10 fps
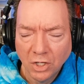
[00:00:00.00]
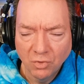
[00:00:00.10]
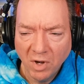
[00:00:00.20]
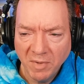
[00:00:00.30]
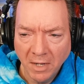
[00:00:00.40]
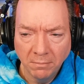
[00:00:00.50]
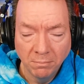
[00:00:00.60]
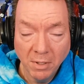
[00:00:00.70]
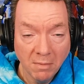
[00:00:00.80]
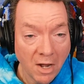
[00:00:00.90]
Streaming.
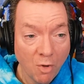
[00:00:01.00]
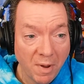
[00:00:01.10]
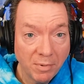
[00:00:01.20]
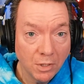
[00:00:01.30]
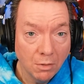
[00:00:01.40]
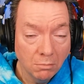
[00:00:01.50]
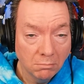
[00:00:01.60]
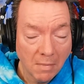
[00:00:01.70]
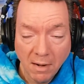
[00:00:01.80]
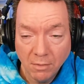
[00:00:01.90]
But I know people do.
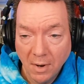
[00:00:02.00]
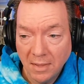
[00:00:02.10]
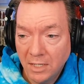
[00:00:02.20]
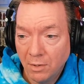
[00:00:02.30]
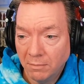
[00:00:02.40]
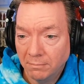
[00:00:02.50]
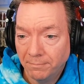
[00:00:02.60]
I don't know how they do it.